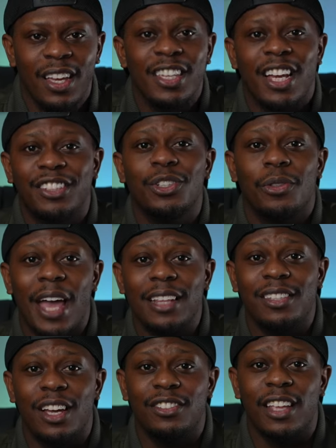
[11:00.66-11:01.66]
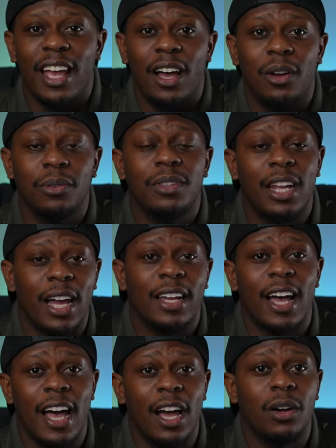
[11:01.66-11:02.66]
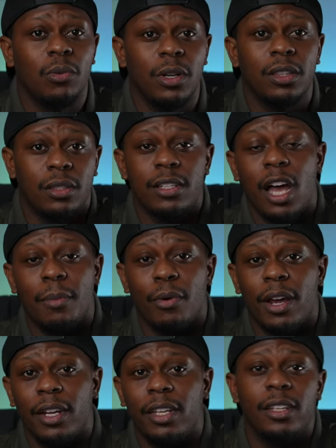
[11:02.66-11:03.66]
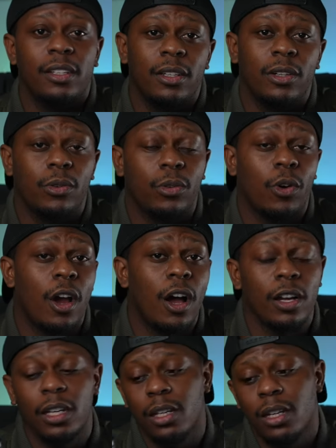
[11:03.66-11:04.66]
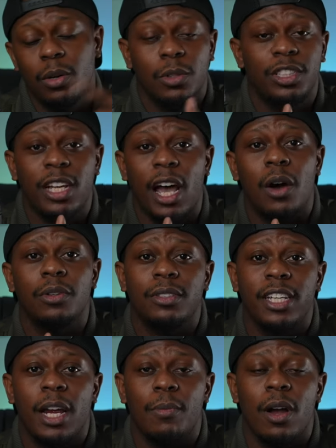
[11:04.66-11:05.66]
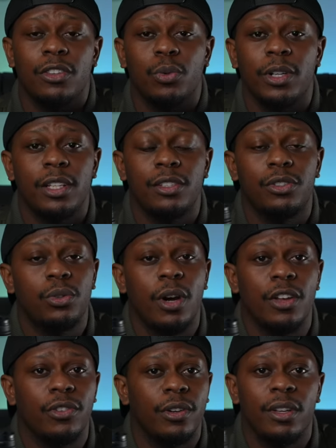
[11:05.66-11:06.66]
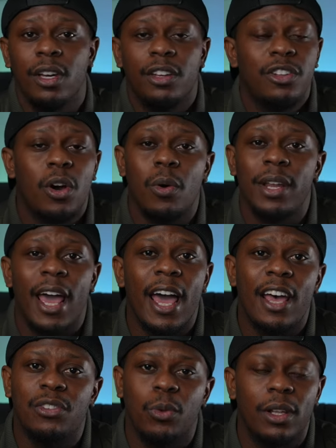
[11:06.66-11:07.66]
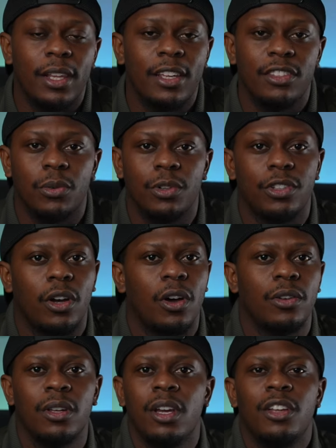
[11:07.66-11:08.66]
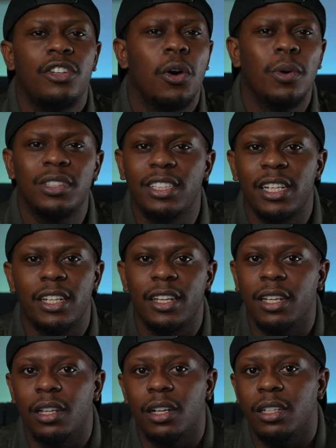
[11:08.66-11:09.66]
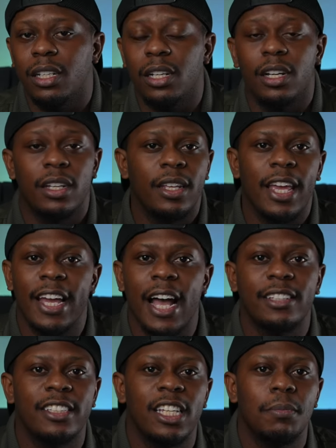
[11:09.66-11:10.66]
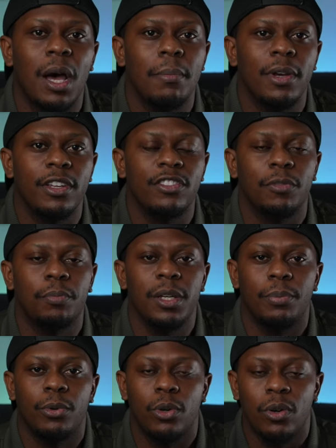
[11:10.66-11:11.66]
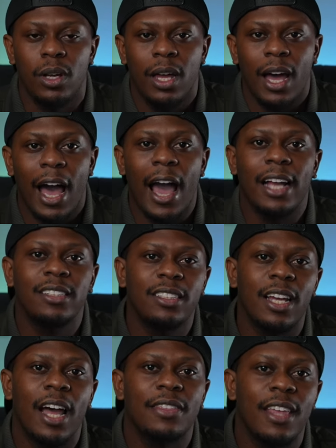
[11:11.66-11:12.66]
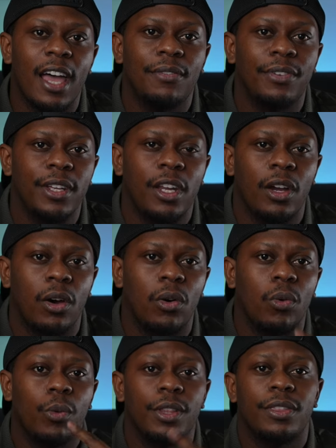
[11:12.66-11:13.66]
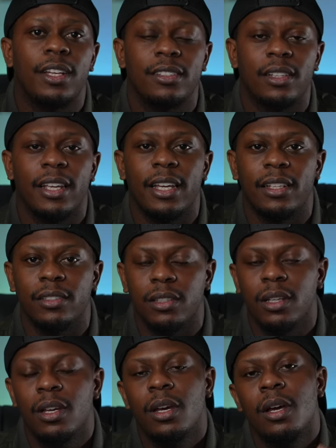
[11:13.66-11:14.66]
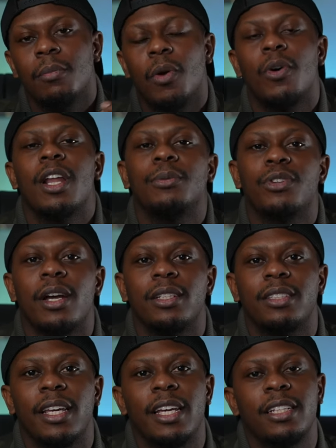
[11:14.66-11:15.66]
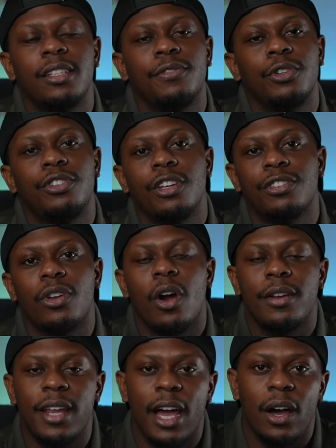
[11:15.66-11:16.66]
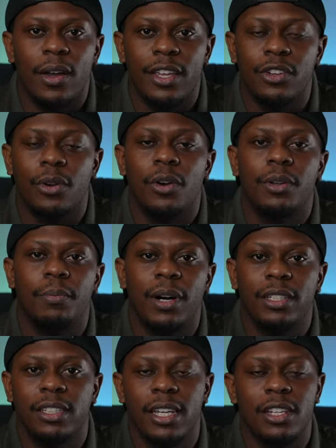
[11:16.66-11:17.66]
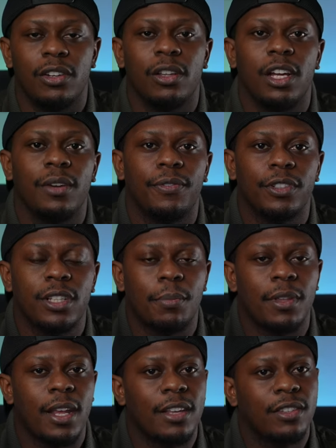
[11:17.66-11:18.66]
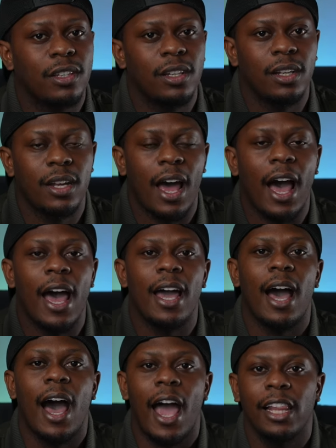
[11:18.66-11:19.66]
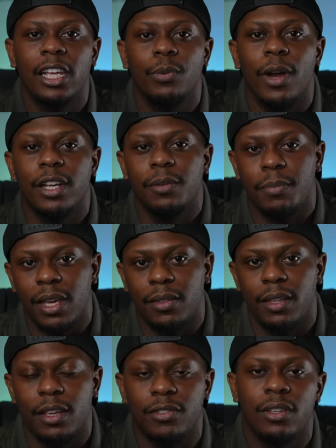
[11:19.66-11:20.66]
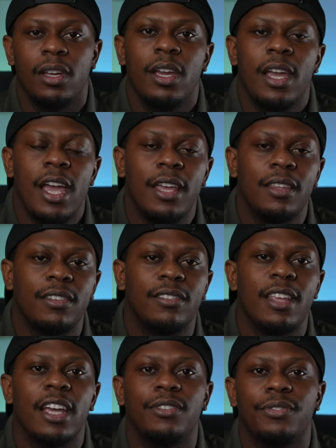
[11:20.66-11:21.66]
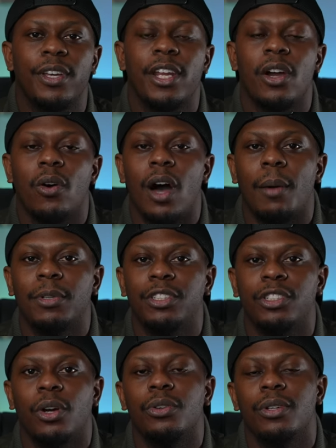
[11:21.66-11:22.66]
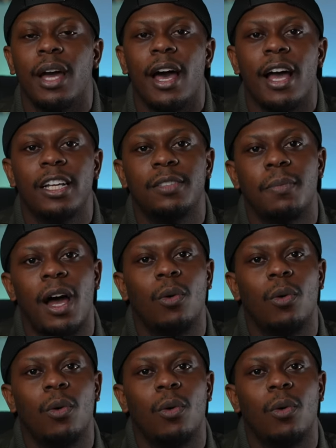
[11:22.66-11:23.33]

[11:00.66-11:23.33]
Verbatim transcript: Yeah, so that touchdown that I got with Tom Brady, Gronk, was shot on the Tamron 28-200. No one asked what lens it was on. No one said it didn't look good. It got seen by millions of people. I shot that video with this lens. But what I'm trying to say is if you're just starting out and you're on a budget and you're looking for something that's good, I highly recommend this. In this next video, I'm gonna show you guys, my